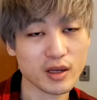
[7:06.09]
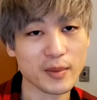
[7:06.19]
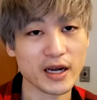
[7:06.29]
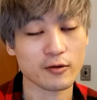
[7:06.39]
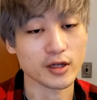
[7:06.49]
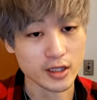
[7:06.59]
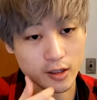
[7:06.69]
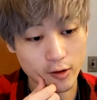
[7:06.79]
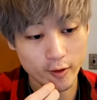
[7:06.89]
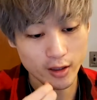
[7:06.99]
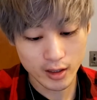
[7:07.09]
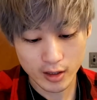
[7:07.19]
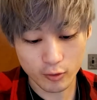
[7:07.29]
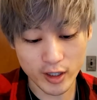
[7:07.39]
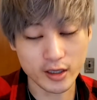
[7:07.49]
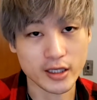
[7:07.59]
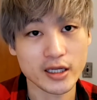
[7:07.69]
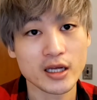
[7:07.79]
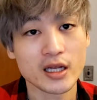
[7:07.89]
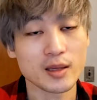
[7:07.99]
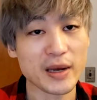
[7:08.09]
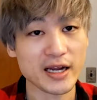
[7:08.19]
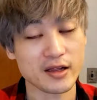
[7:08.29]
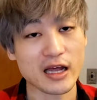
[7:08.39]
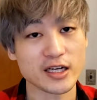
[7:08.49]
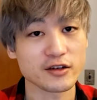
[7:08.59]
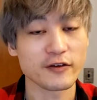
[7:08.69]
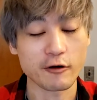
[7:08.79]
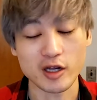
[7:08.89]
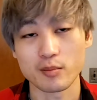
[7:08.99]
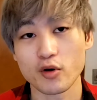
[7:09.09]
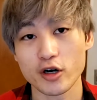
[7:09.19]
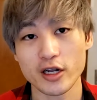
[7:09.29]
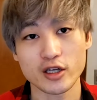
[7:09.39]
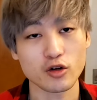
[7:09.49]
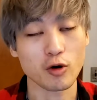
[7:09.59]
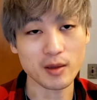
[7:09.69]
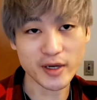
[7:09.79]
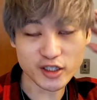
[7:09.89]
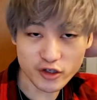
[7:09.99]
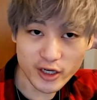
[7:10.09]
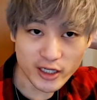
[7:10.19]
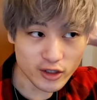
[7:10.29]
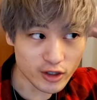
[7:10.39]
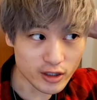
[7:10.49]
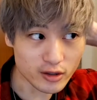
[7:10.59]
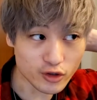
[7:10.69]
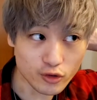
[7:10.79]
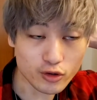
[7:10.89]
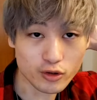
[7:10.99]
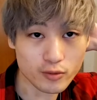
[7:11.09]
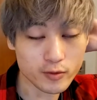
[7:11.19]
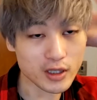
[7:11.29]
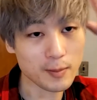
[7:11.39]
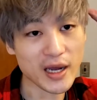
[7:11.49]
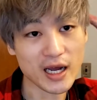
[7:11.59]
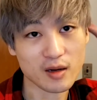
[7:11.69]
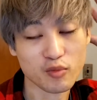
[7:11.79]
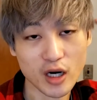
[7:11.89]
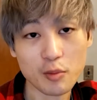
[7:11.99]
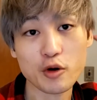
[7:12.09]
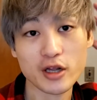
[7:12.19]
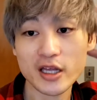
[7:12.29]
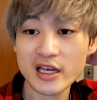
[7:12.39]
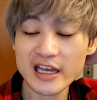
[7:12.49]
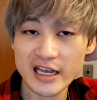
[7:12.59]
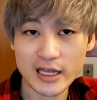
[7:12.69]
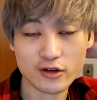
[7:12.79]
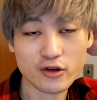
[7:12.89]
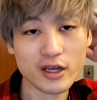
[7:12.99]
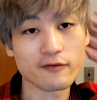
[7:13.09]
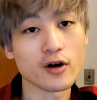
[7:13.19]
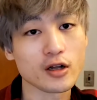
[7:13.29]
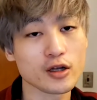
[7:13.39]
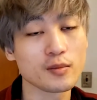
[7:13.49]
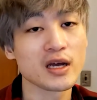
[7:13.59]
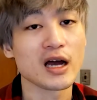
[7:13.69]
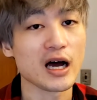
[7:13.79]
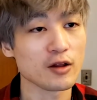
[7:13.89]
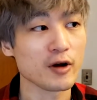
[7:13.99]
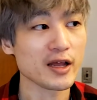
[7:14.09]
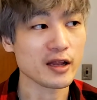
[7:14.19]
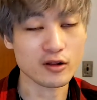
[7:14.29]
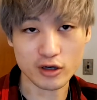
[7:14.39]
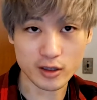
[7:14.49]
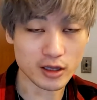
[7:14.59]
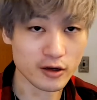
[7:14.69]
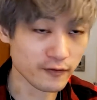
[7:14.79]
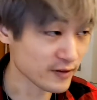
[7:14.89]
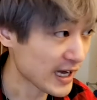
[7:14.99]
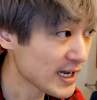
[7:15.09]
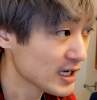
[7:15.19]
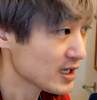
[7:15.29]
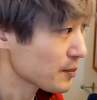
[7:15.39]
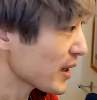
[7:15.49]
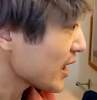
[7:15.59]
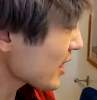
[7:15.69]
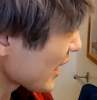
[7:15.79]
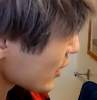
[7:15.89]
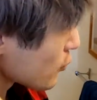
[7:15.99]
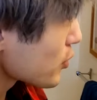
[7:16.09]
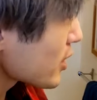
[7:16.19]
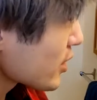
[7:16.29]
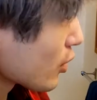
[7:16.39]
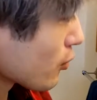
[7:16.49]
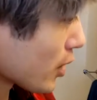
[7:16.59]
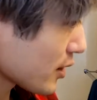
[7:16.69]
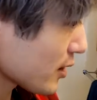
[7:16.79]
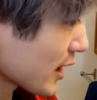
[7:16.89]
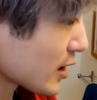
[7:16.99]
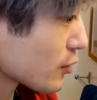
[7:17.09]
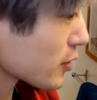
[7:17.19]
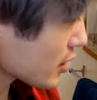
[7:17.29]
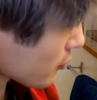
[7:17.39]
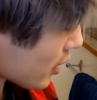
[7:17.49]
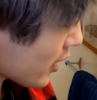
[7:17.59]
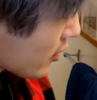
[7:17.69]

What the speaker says: the back really quickly, the back is actually very important. You want to make sure that you do the back properly and do get volume. Otherwise it's going to look flat in the back, and you really don't want that. You really want it